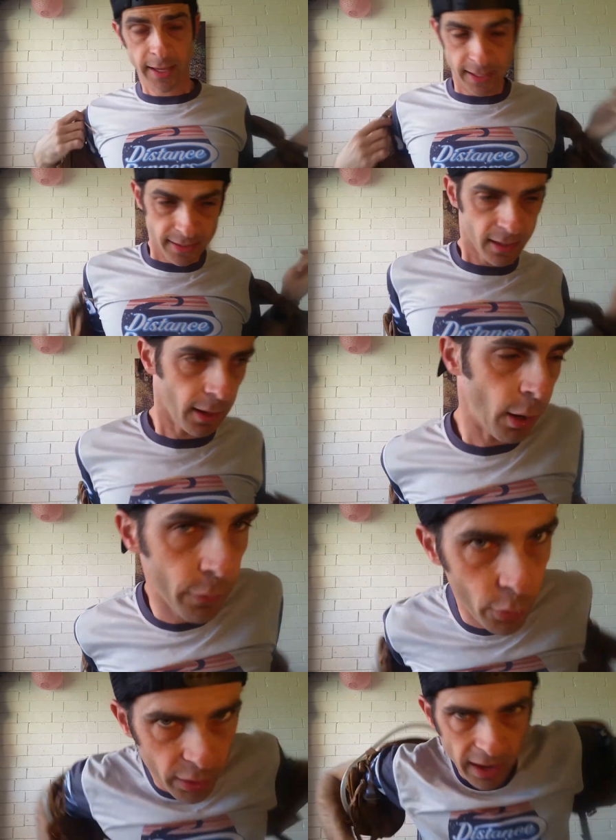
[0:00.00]
is the
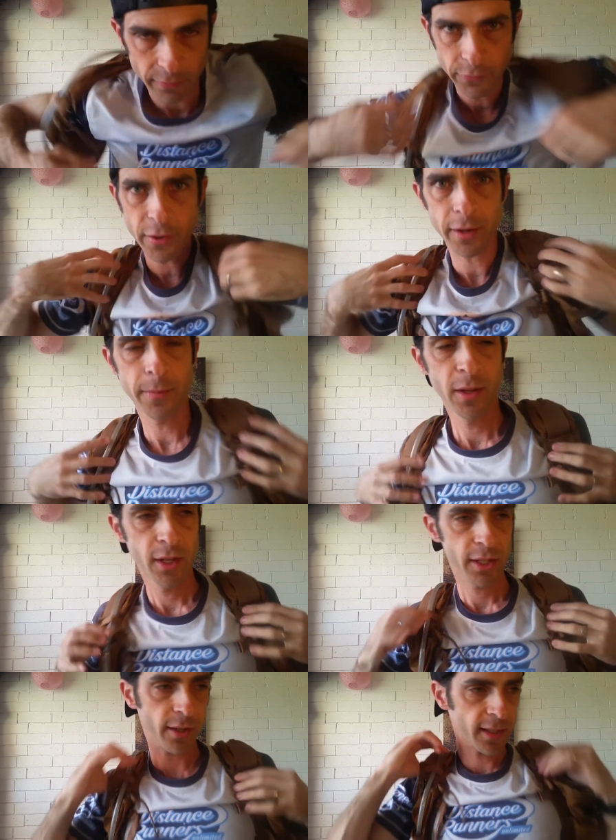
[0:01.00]
overall comfort.
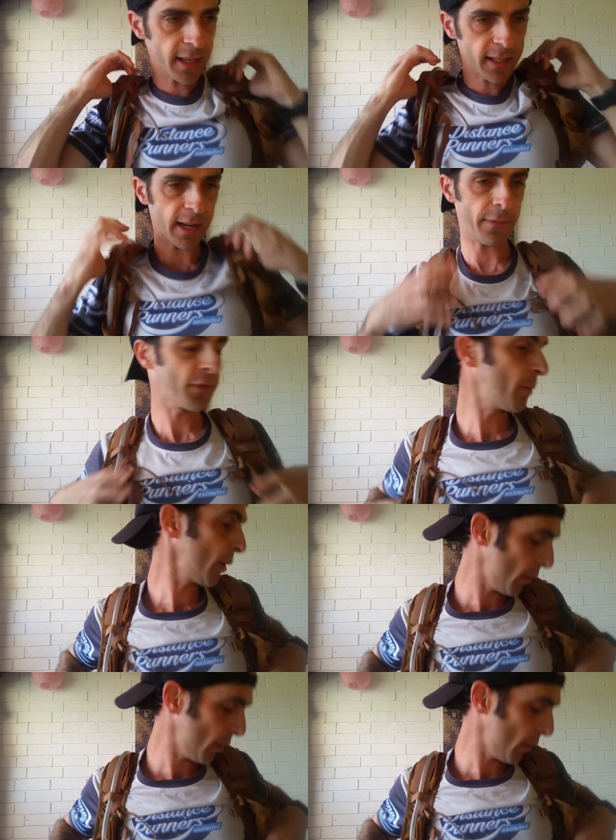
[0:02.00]
So it sits comfortably